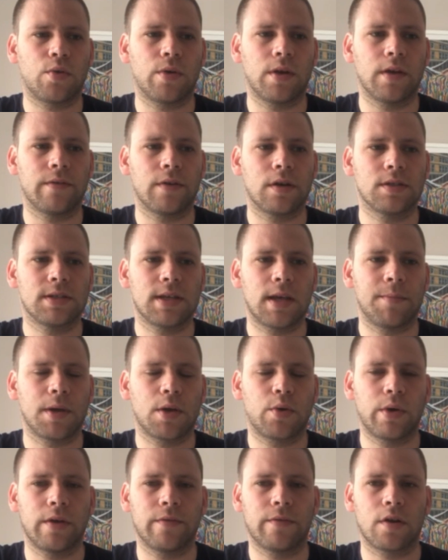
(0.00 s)
quaver,
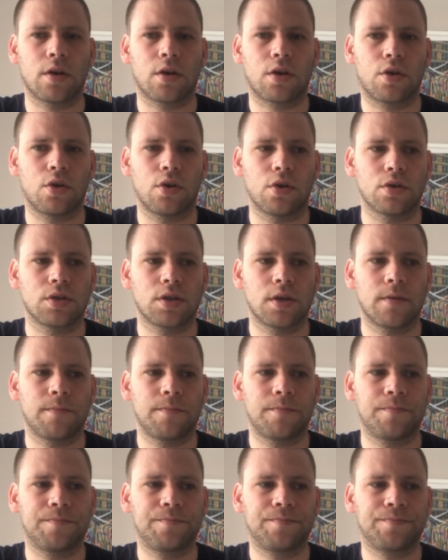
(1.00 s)
semi-quaver, crotchet.
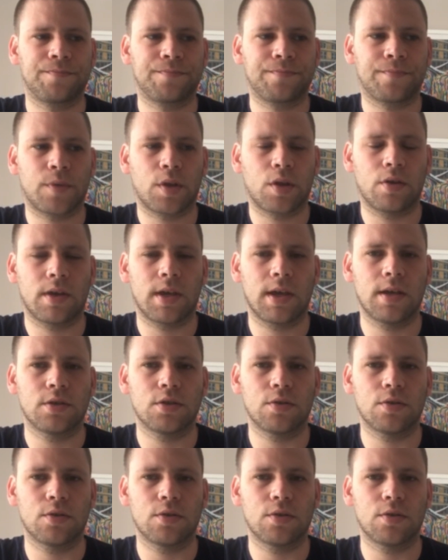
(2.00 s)
Okay,